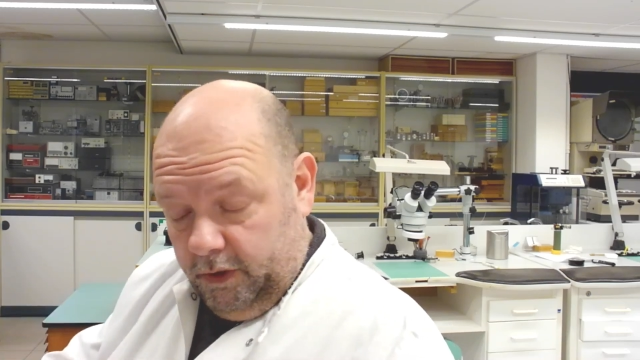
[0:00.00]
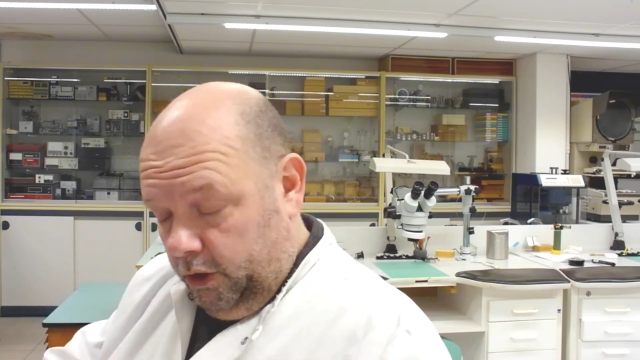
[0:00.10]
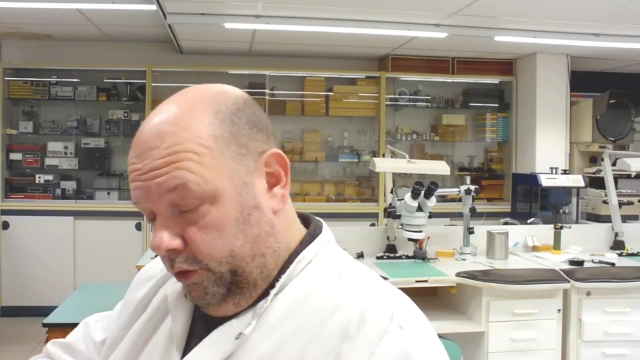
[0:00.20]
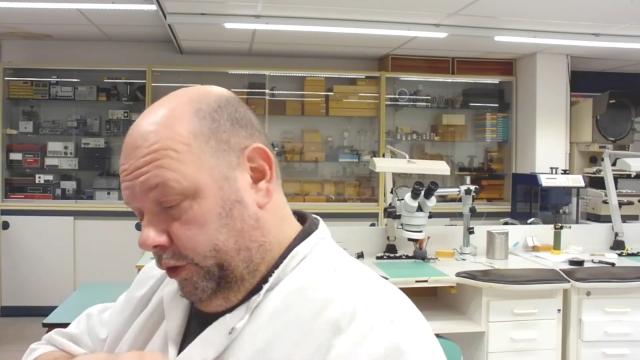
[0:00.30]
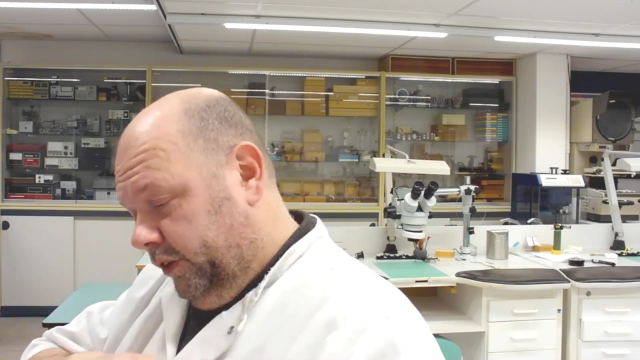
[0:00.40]

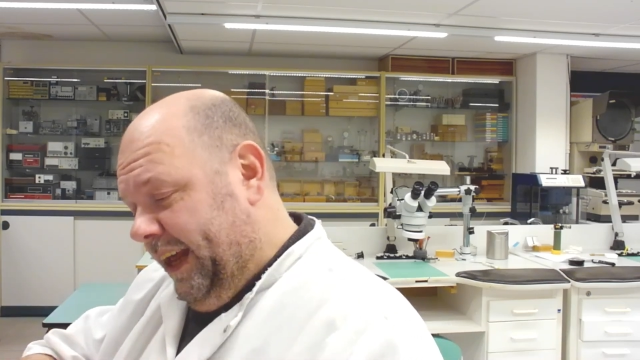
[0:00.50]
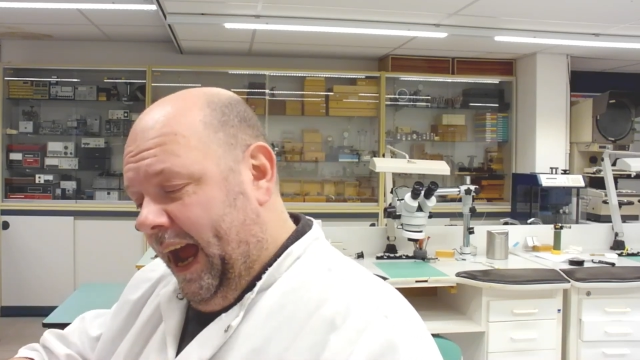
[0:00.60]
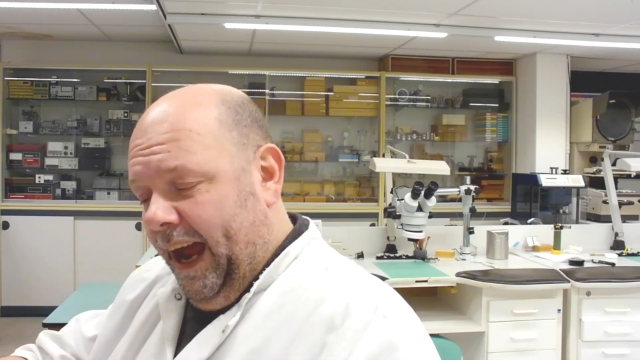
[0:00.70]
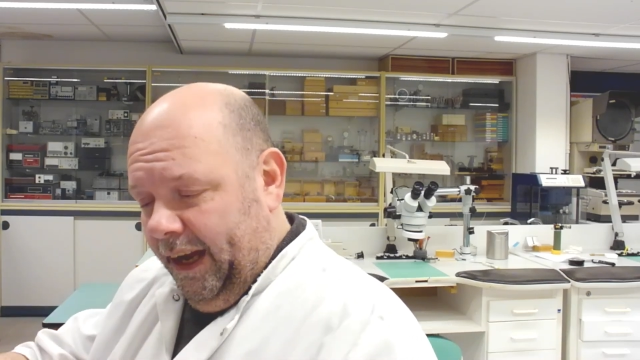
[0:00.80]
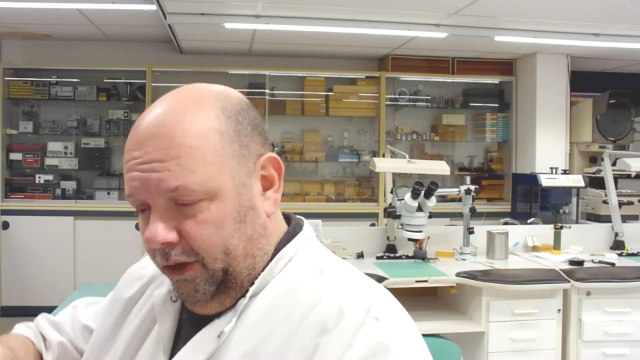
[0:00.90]
on your
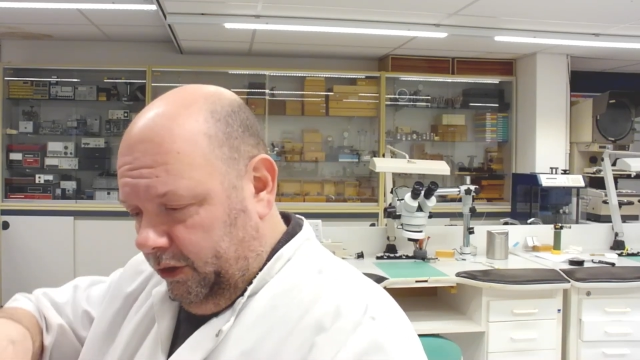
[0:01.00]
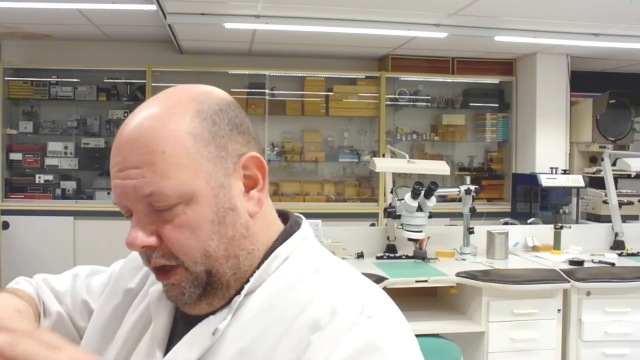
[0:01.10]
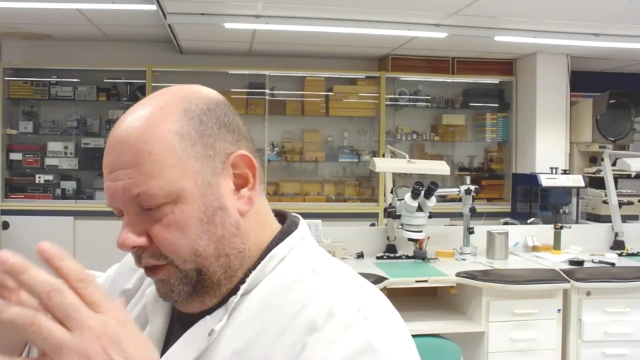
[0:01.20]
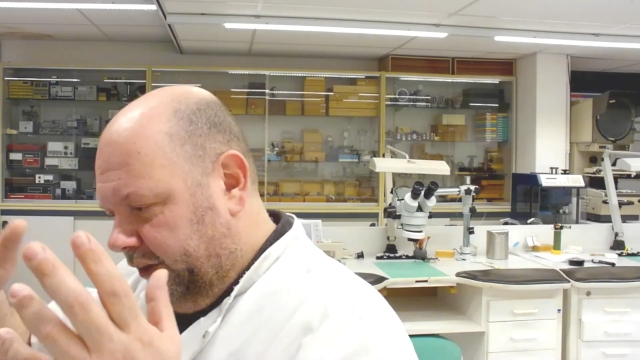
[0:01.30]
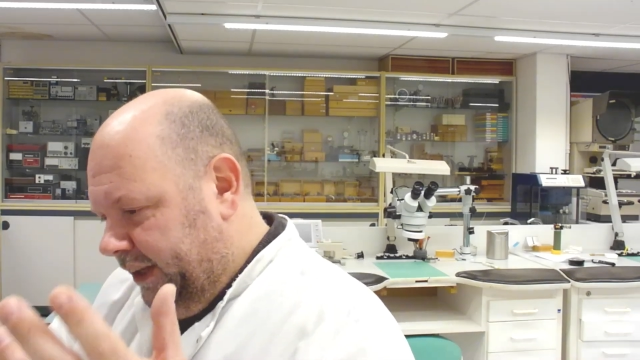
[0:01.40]
dial,
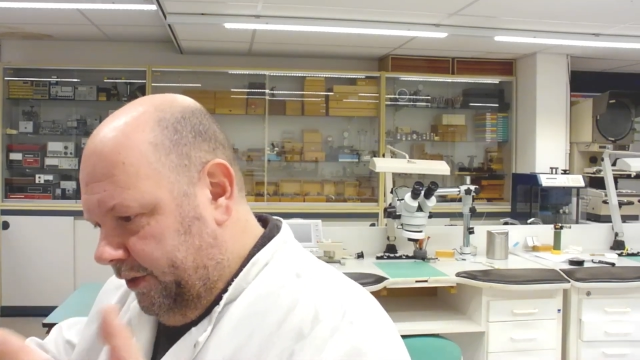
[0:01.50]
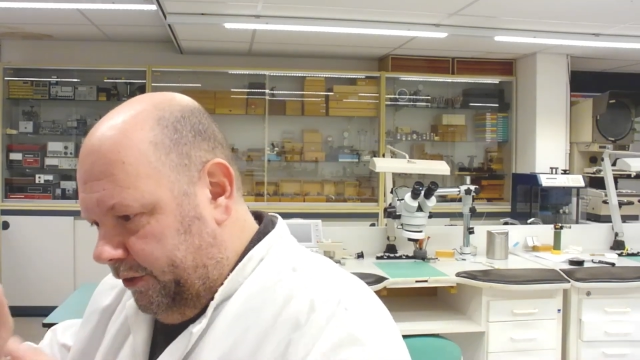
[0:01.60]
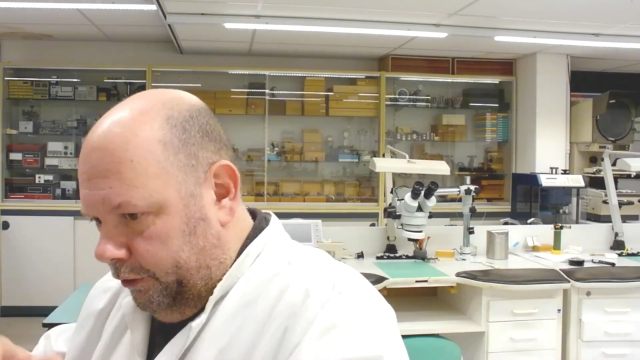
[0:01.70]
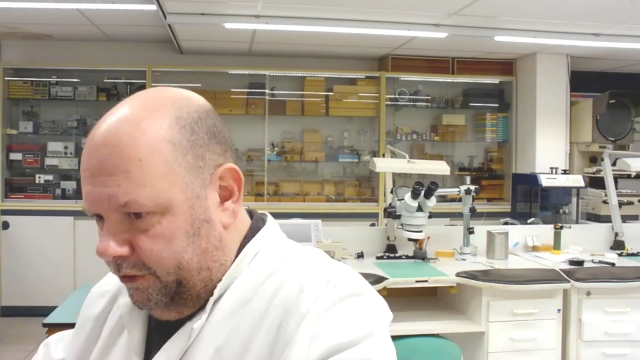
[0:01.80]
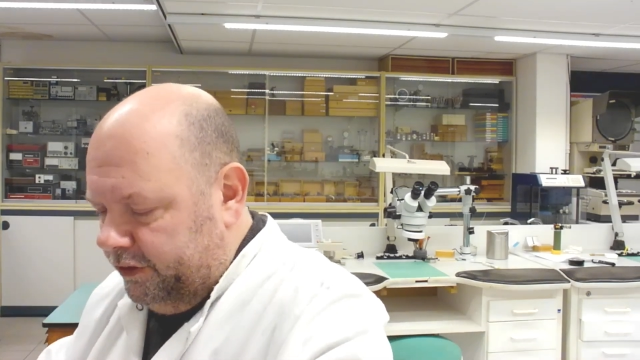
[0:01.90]
underneath
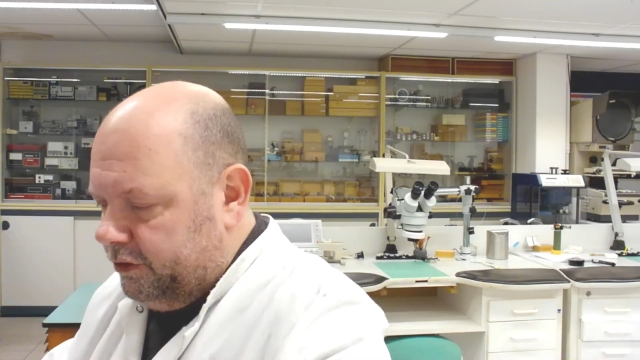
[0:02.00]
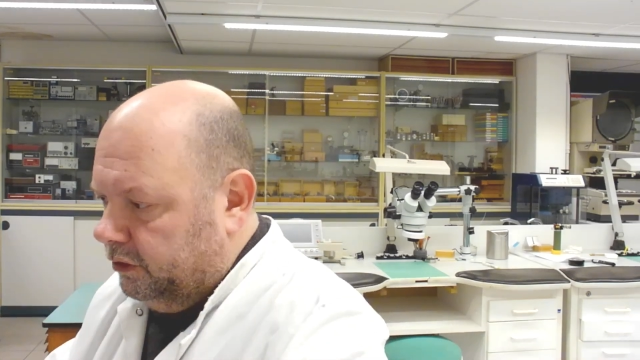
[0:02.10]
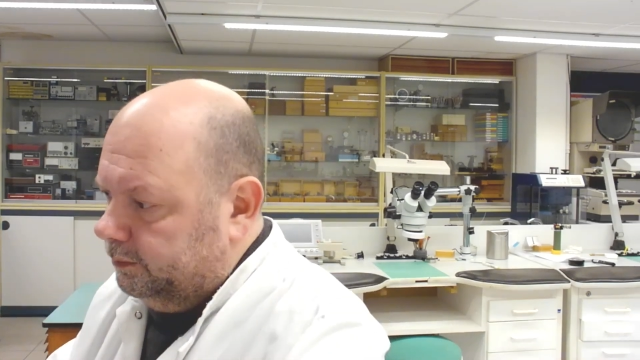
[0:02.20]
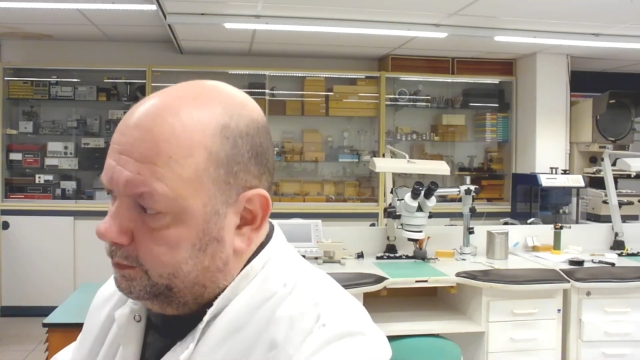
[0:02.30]
your crystal.